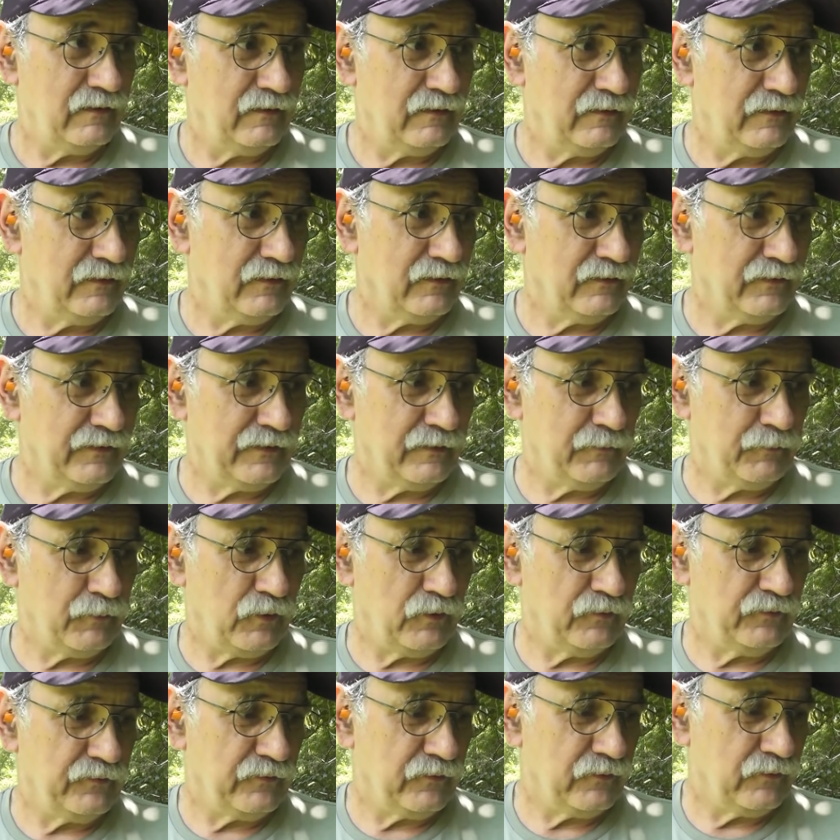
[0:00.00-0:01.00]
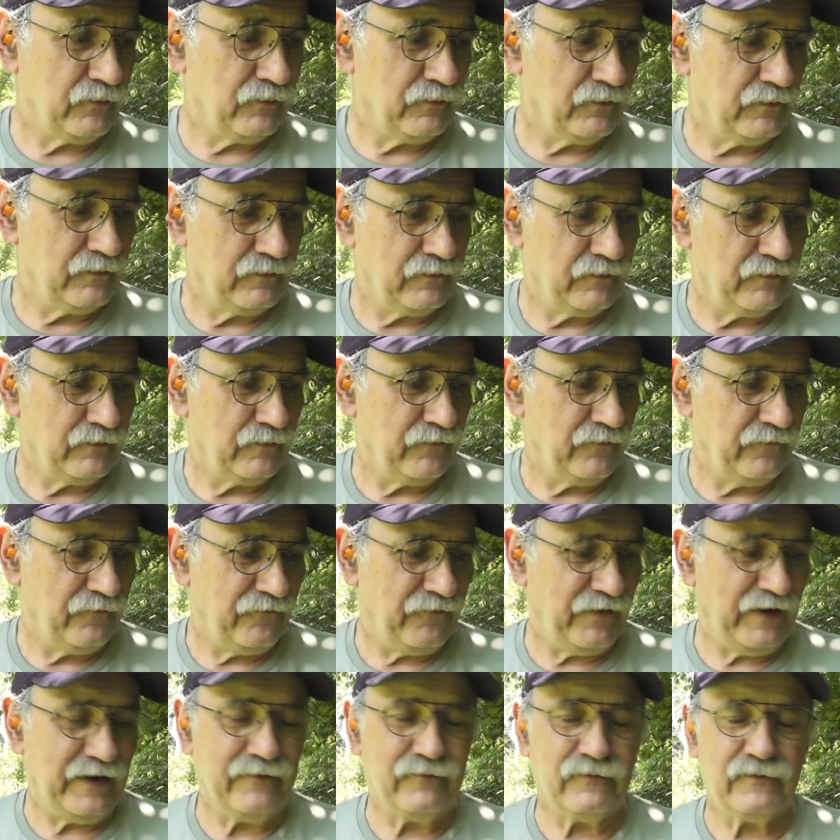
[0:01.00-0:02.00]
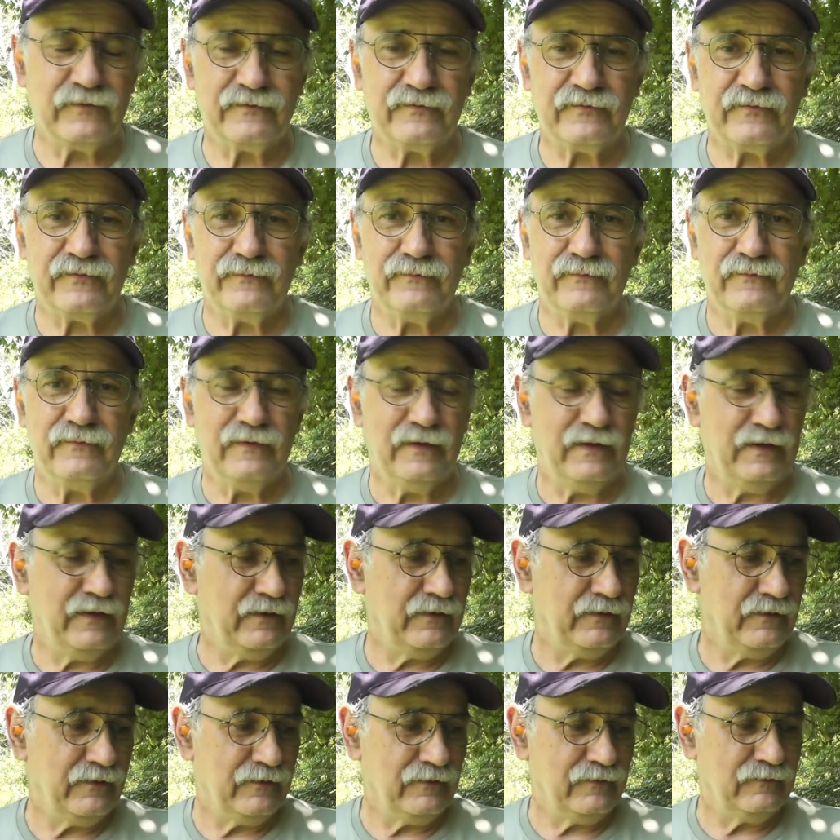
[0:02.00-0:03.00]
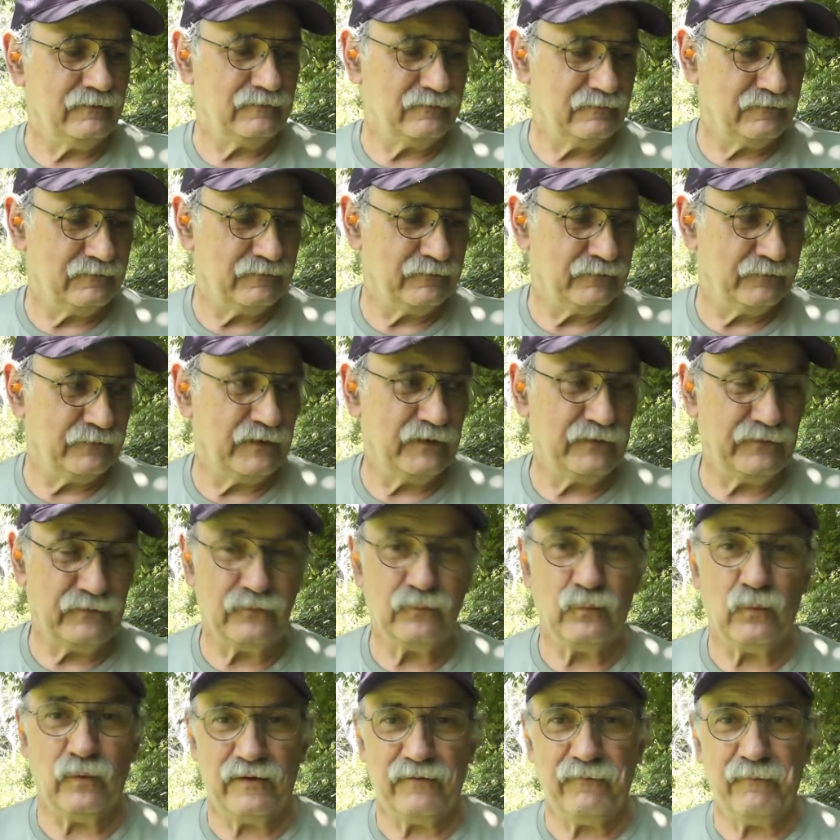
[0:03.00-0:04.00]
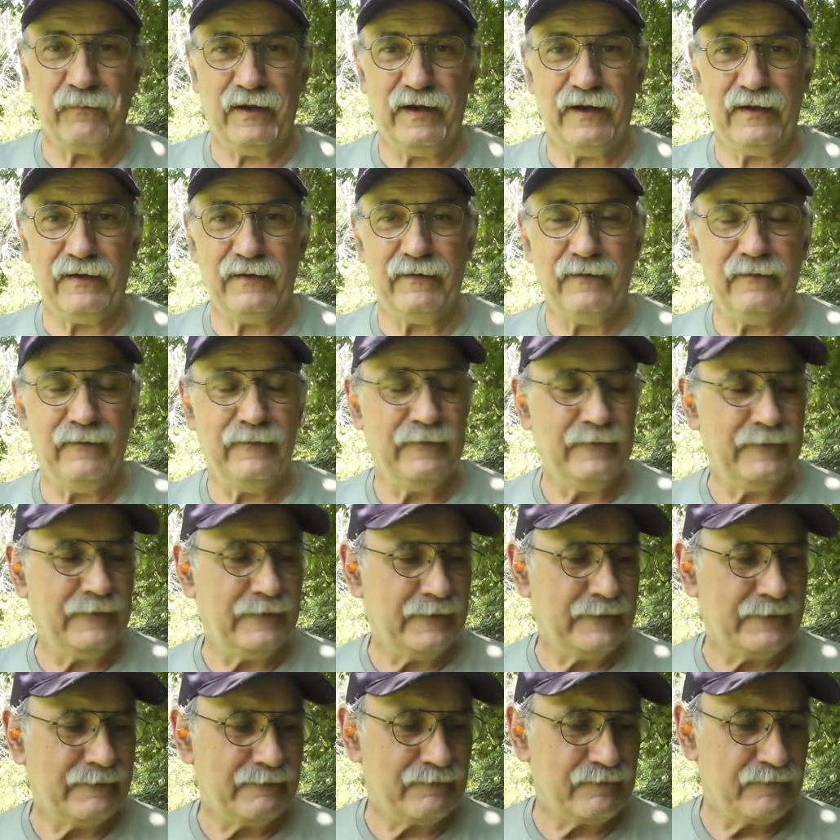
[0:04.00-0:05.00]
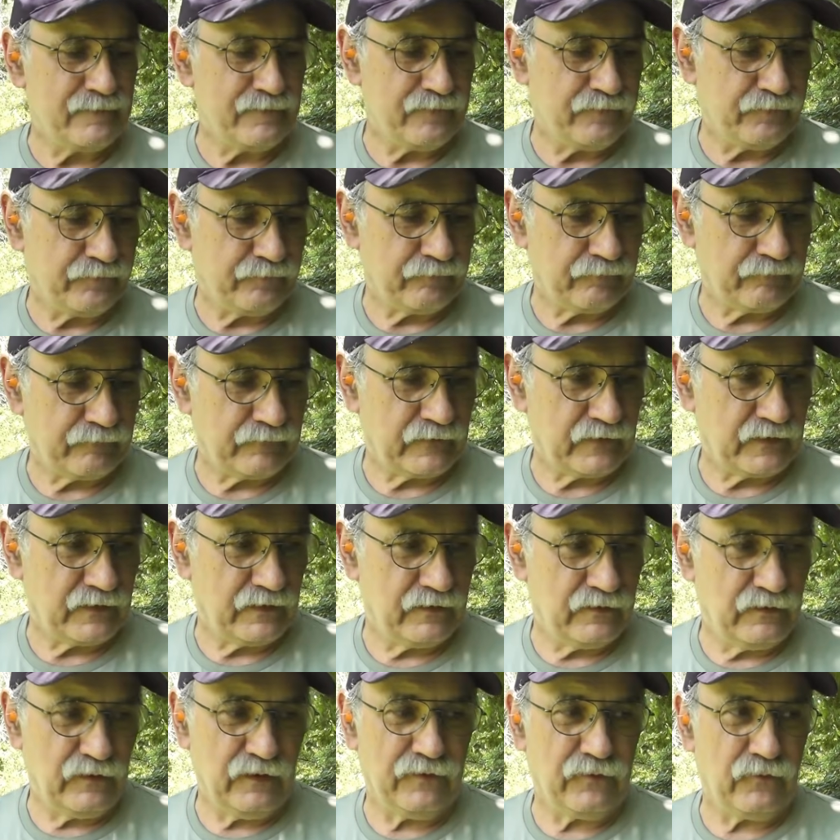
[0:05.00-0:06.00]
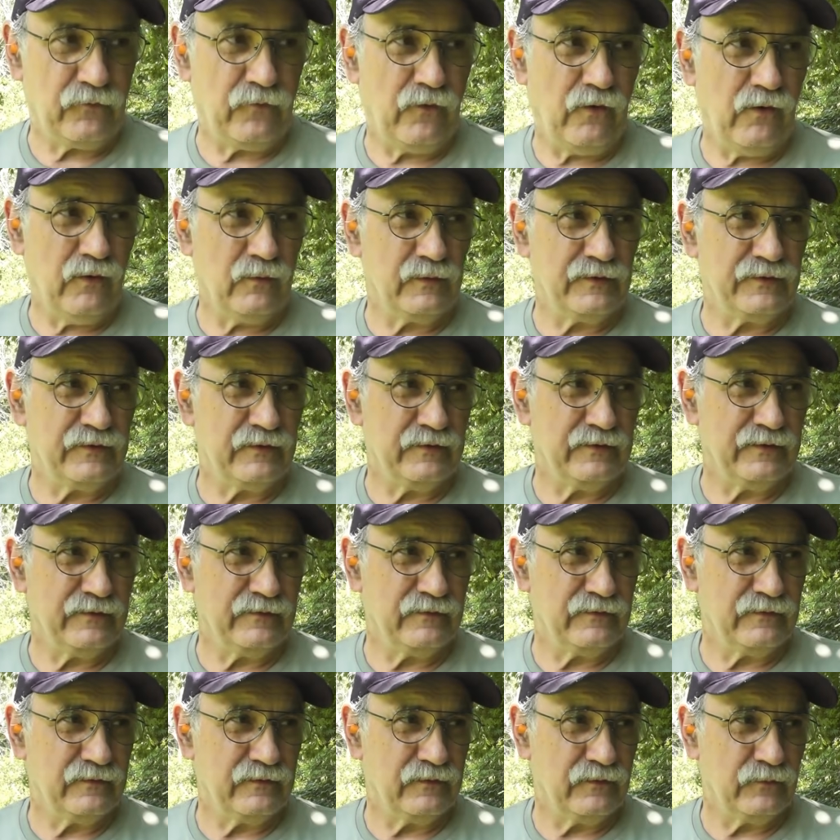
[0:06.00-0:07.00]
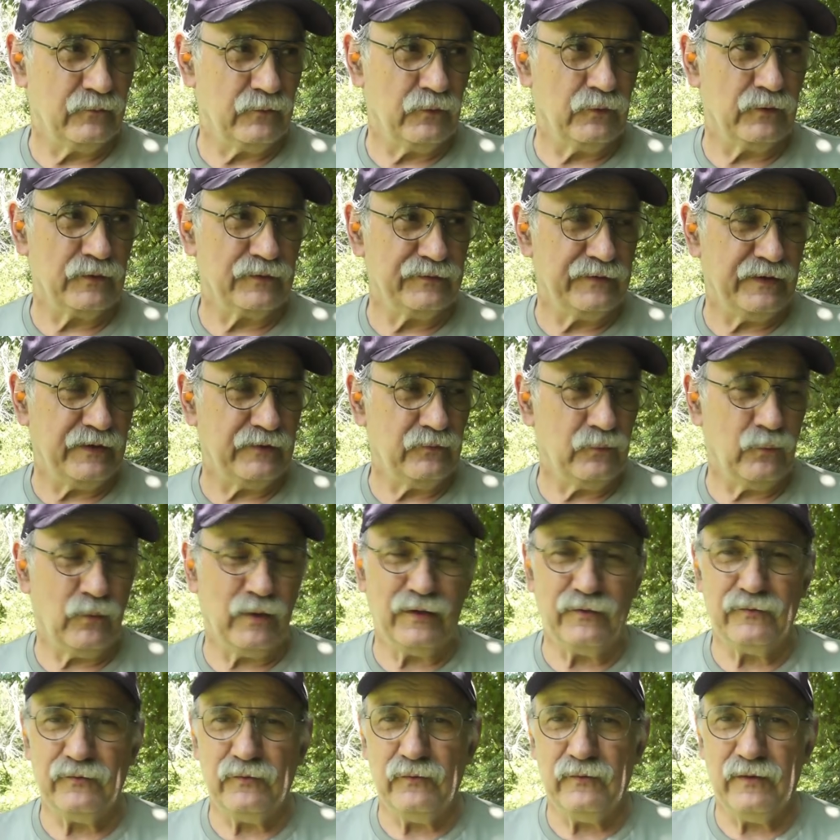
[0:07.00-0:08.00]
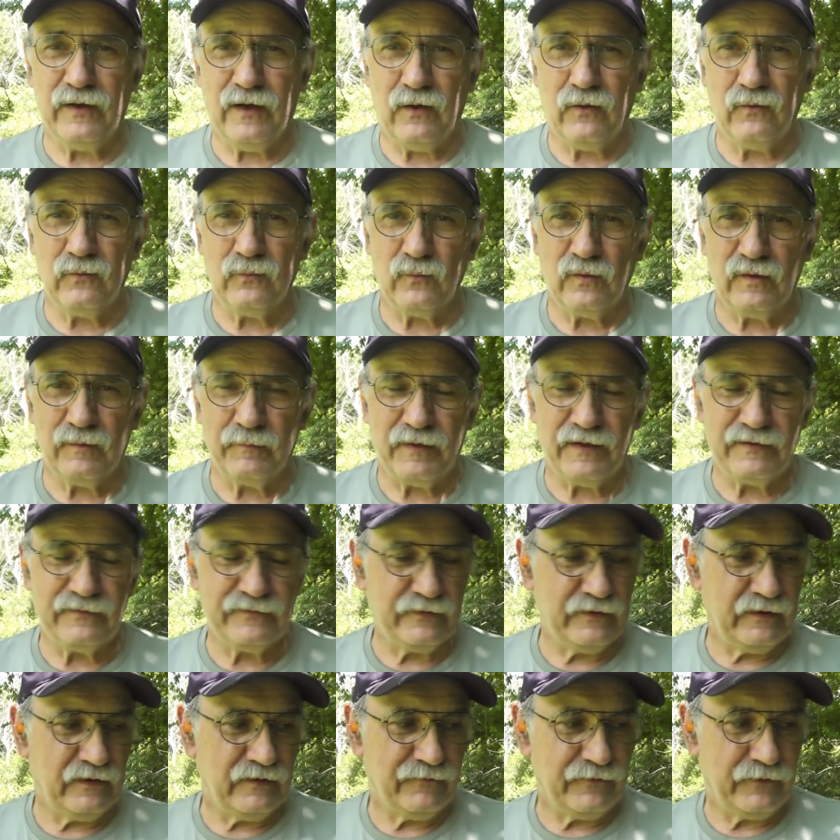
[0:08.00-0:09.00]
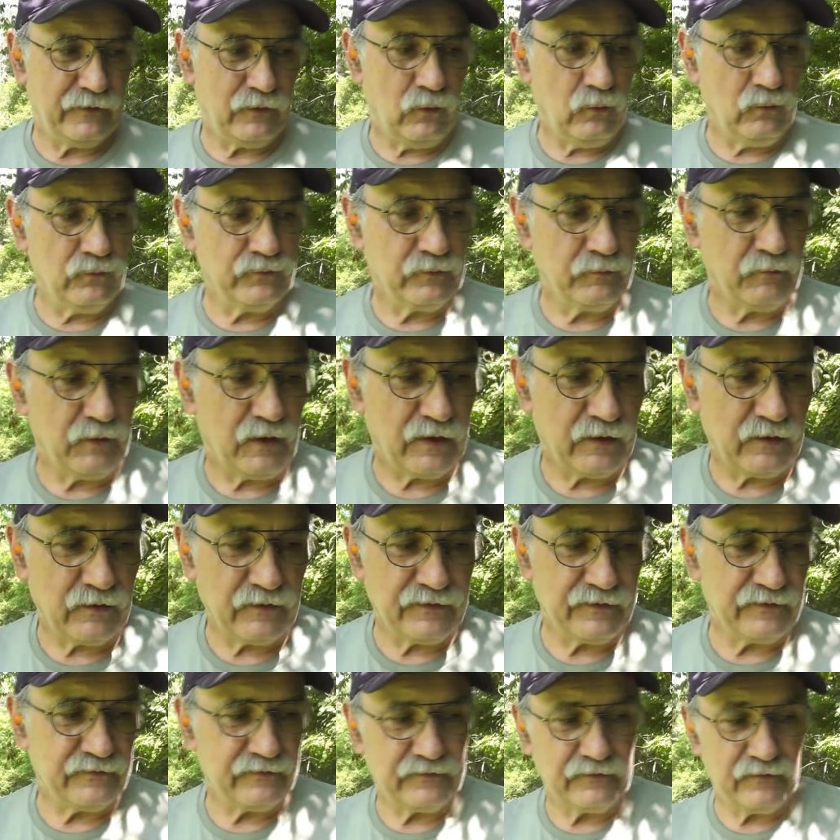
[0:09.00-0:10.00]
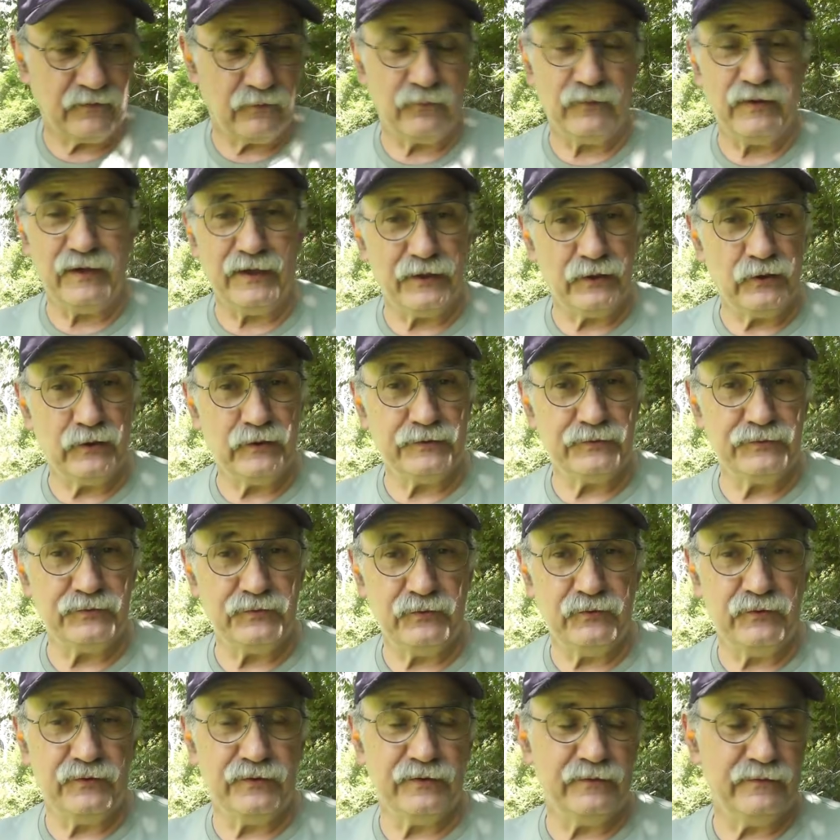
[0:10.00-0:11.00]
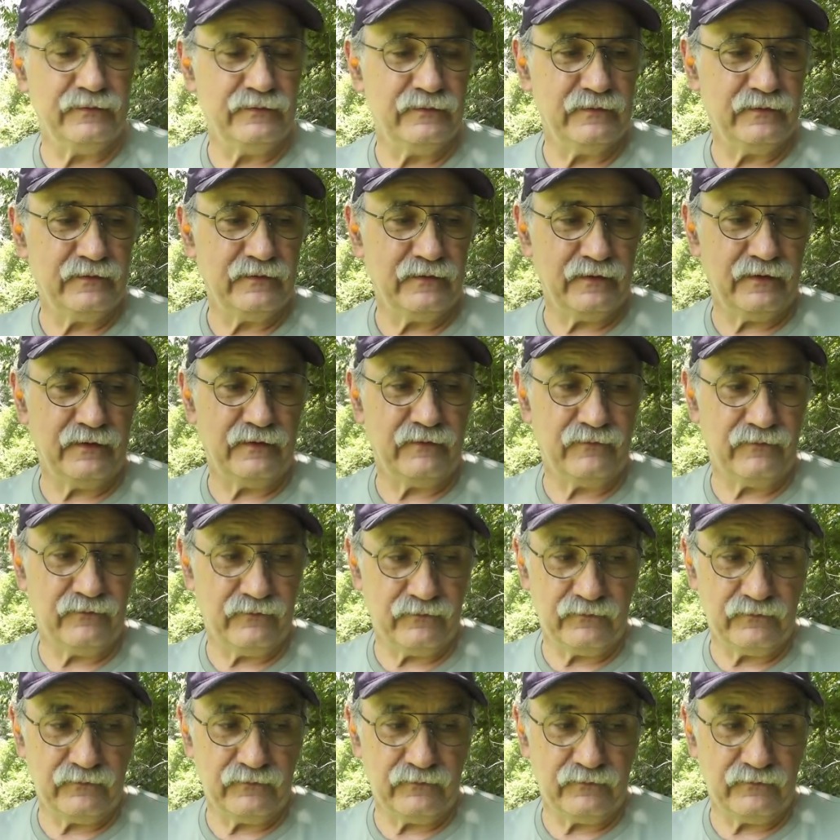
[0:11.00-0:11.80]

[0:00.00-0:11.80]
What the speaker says: you know, their personal favorites, and this is one of mine. Nothing wrong with the Ruger 1022. I own one myself, an older model that's a really good shooter and